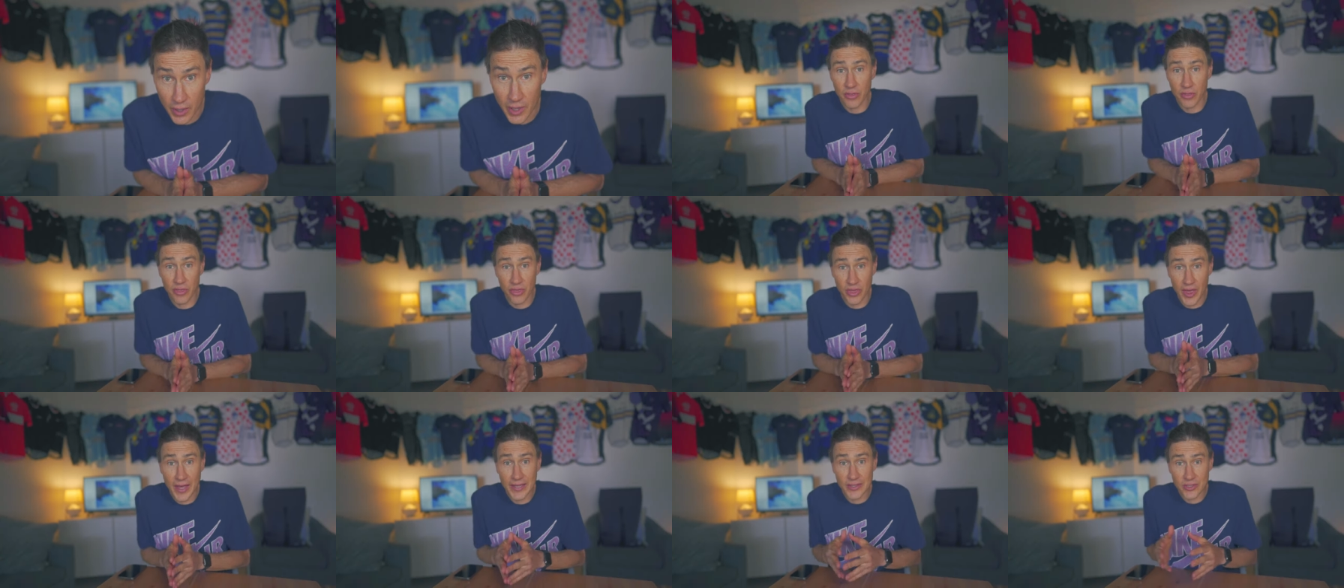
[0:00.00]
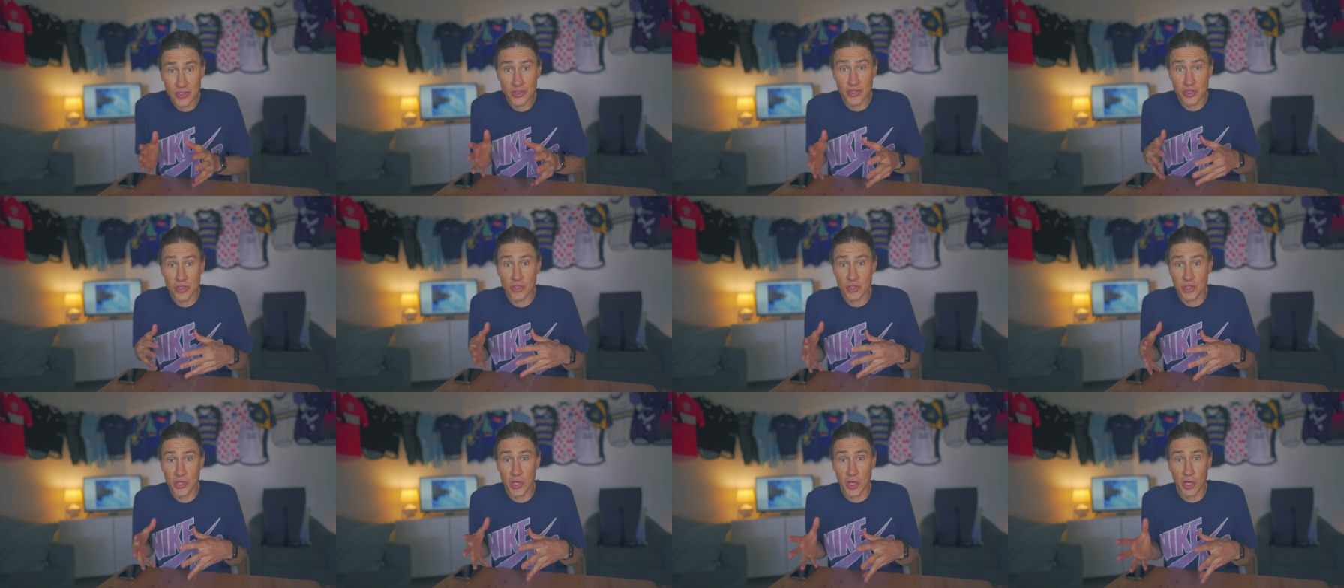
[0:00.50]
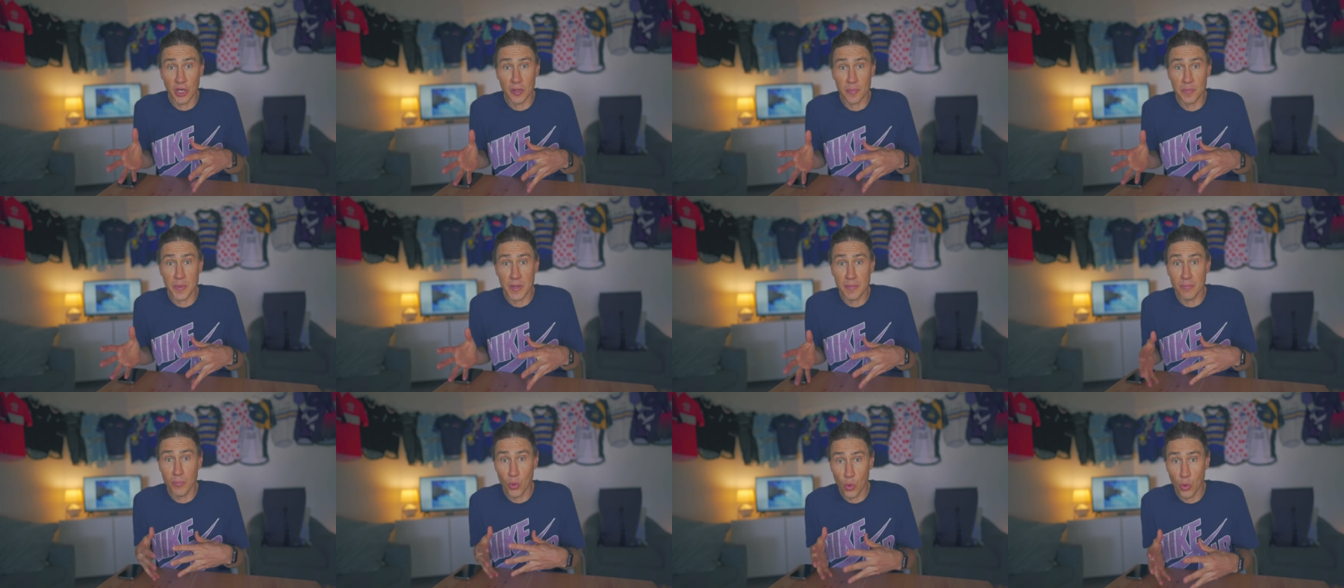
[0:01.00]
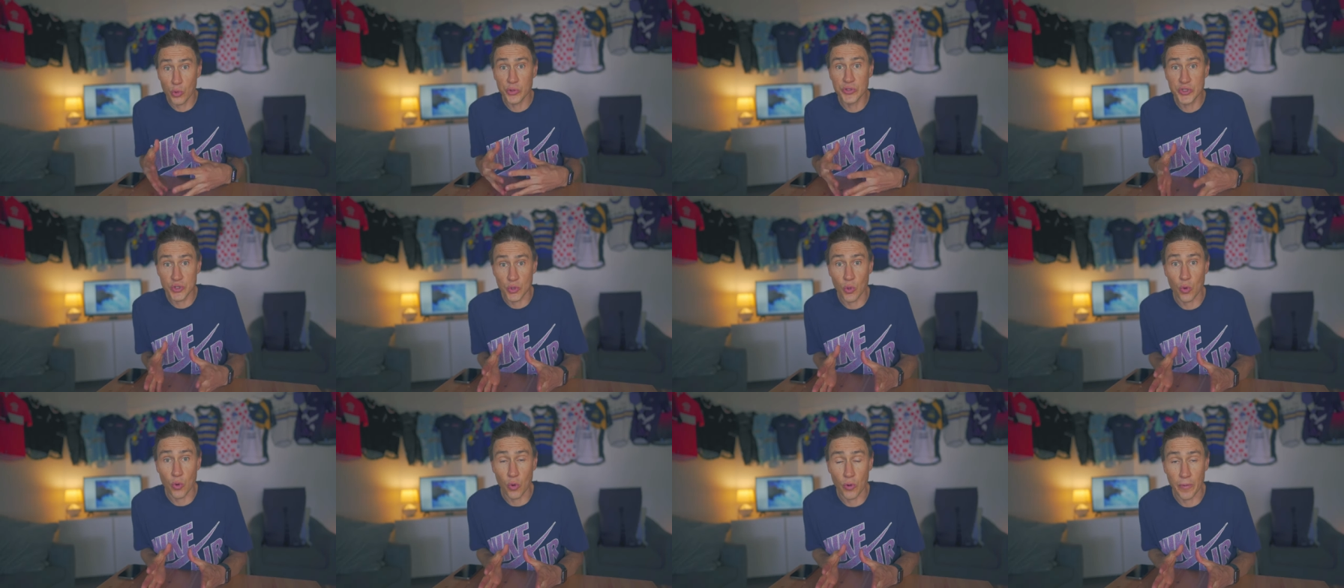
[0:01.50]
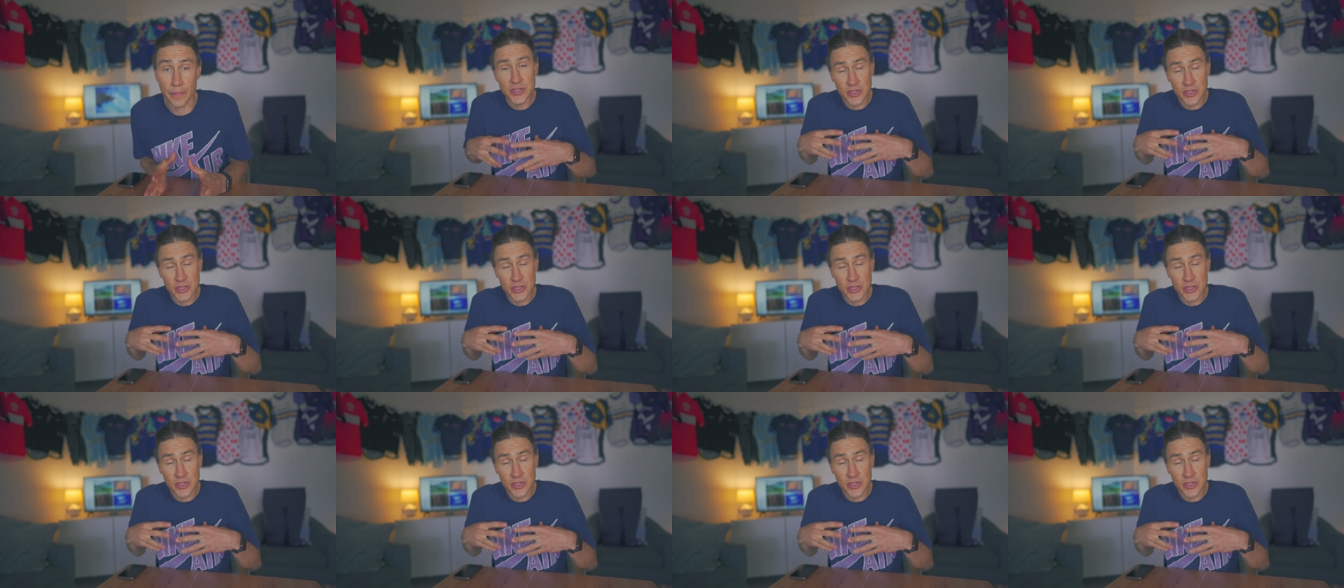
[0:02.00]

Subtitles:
That's just gonna be more sore.